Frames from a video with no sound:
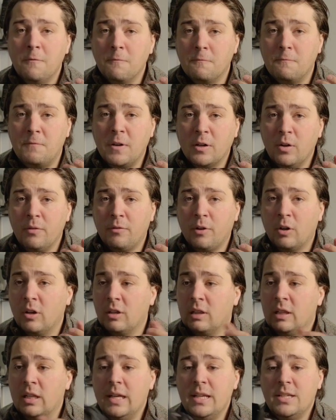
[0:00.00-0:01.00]
Very
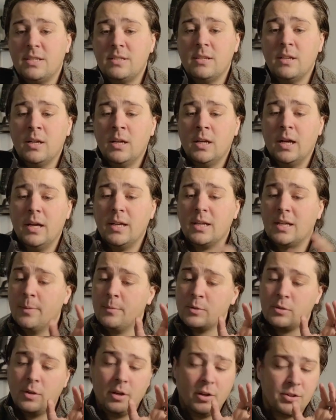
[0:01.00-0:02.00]
light.
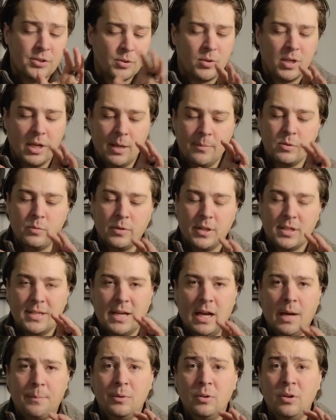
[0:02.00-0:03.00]
It also comes with a
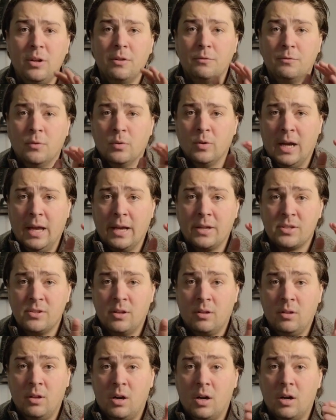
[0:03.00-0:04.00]
top unit for
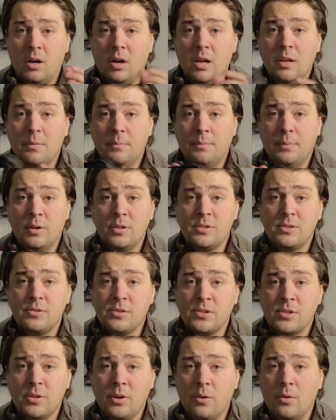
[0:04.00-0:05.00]
XLR inputs,
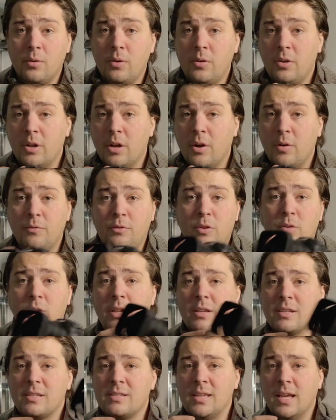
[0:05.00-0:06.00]
so if you
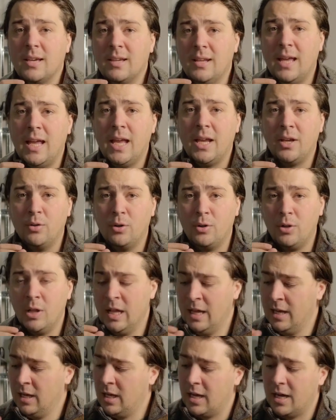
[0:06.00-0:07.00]
need a second angle
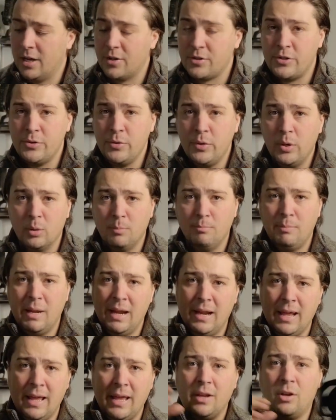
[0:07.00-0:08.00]
to your
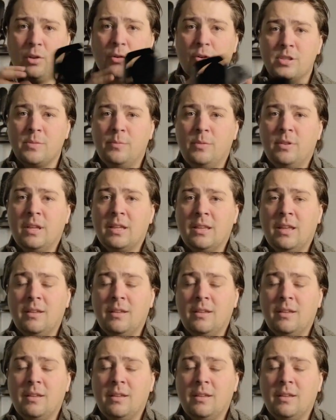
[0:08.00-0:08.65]
main angle or something